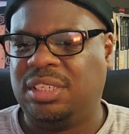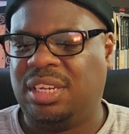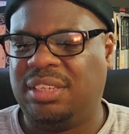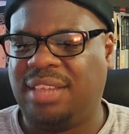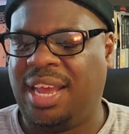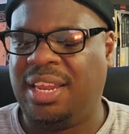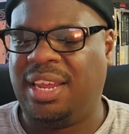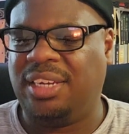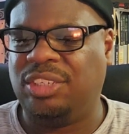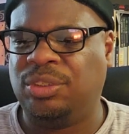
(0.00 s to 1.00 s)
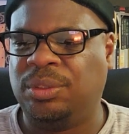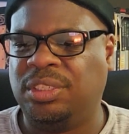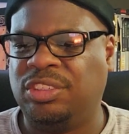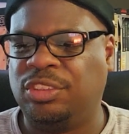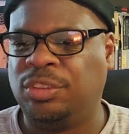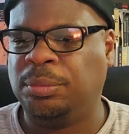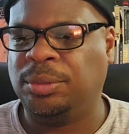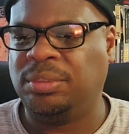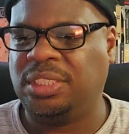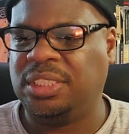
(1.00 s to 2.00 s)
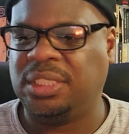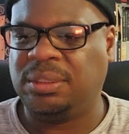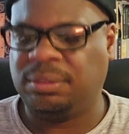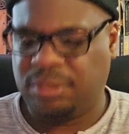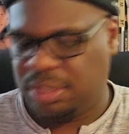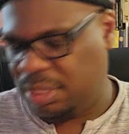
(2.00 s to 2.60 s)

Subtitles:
is highlighting during this new moon Leo?